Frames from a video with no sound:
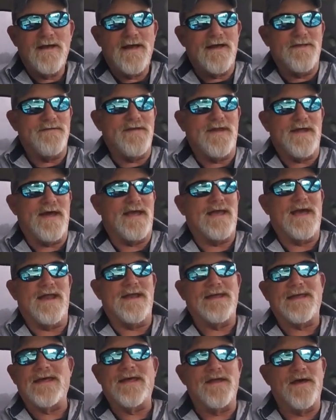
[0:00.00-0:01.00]
and then I
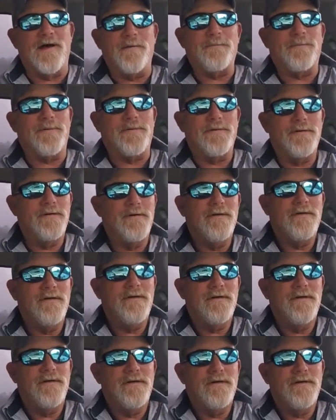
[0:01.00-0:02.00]
gotta get up,
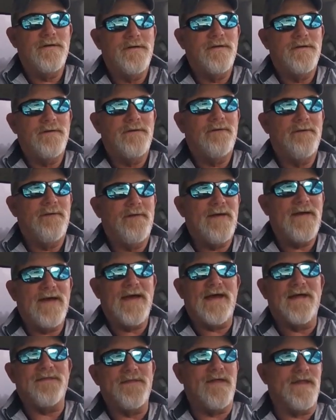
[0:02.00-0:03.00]

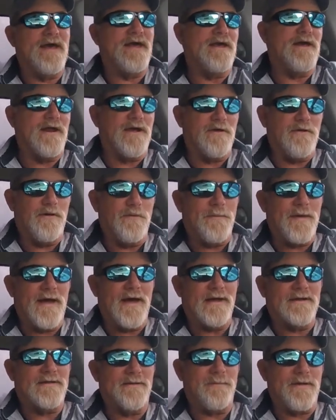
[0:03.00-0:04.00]
and then I gotta go
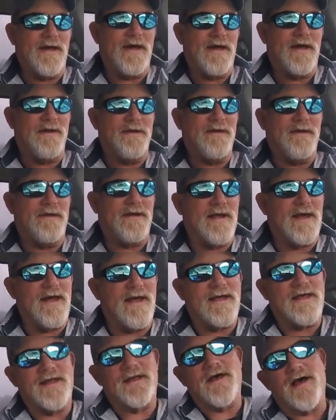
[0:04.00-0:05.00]
back to bed, and
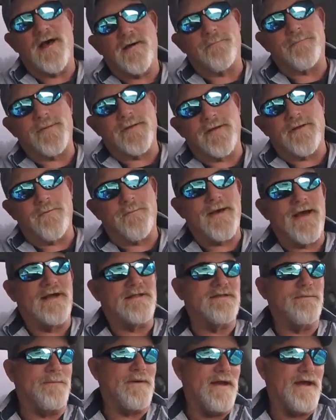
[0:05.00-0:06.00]
I get up and go
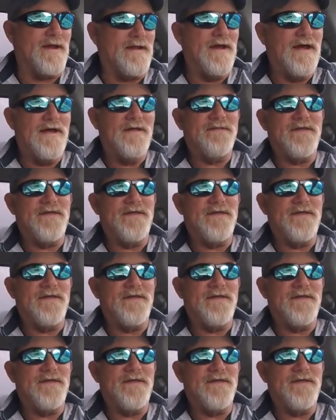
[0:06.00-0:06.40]
back to bed.